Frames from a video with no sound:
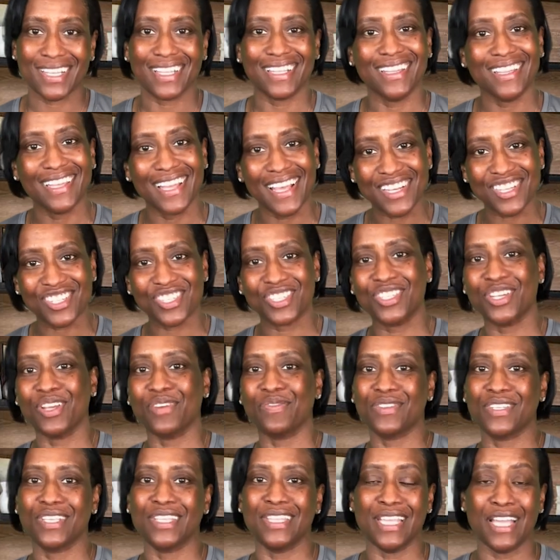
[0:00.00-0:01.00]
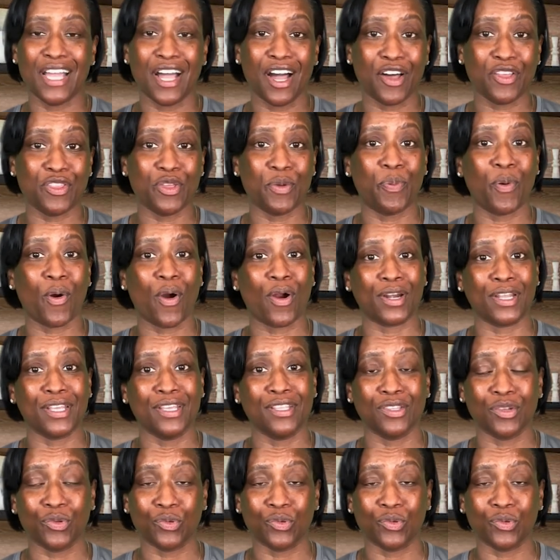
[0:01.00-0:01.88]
let's shift to the other party in the